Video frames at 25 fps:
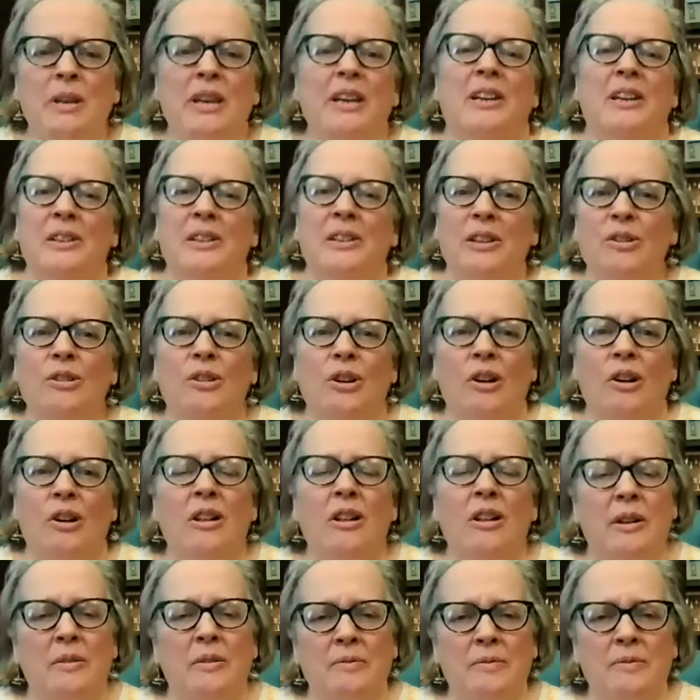being a little girl
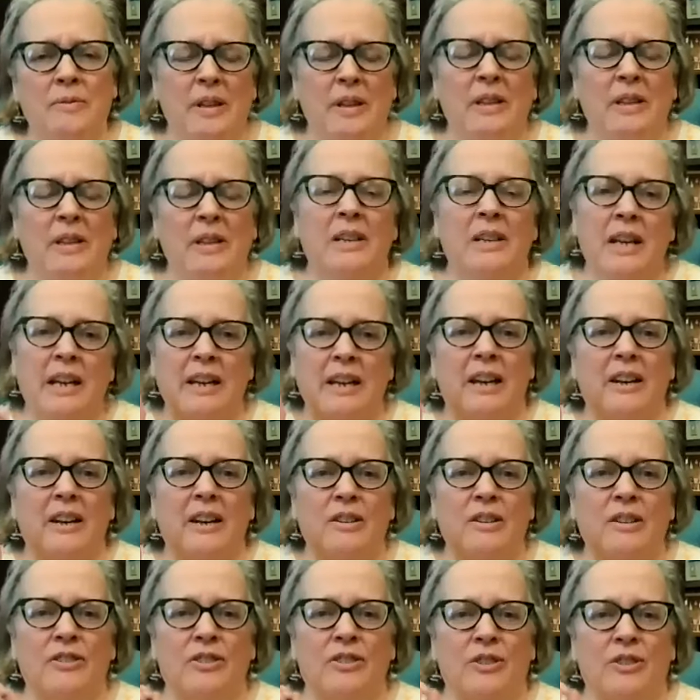and feeling like I
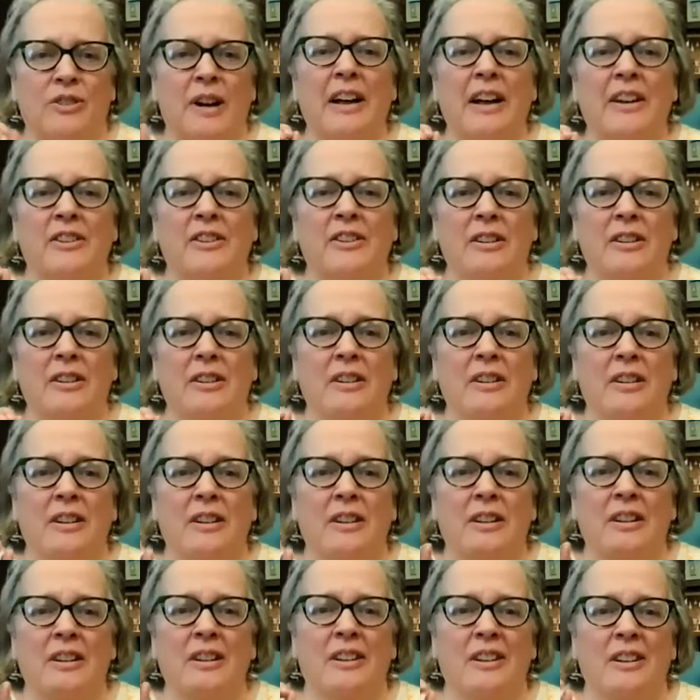could scratch
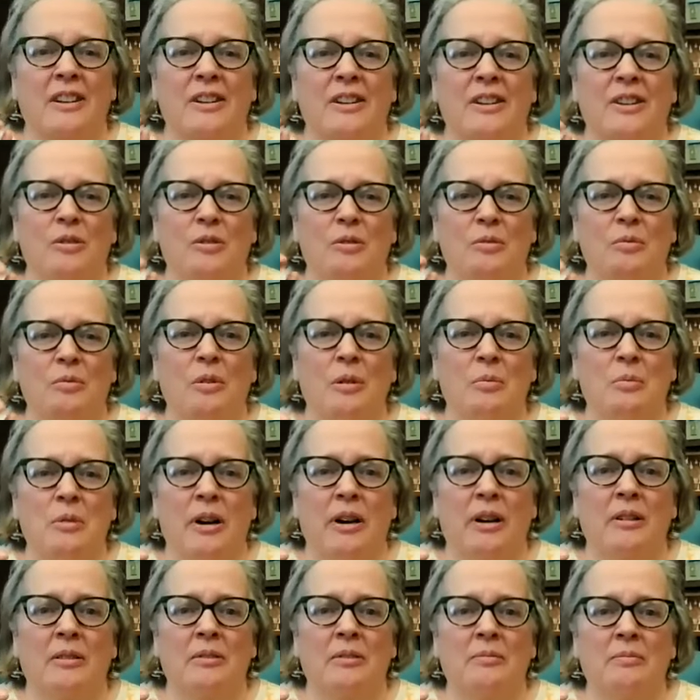
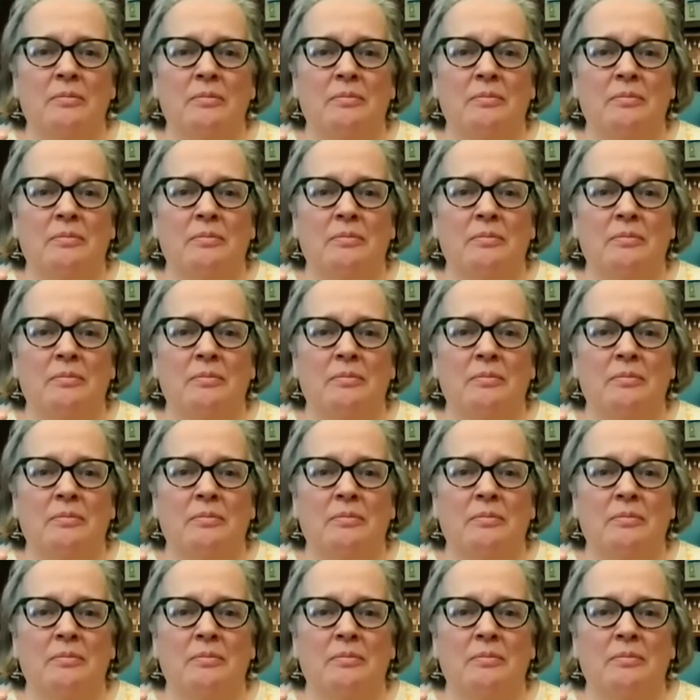Wilbur.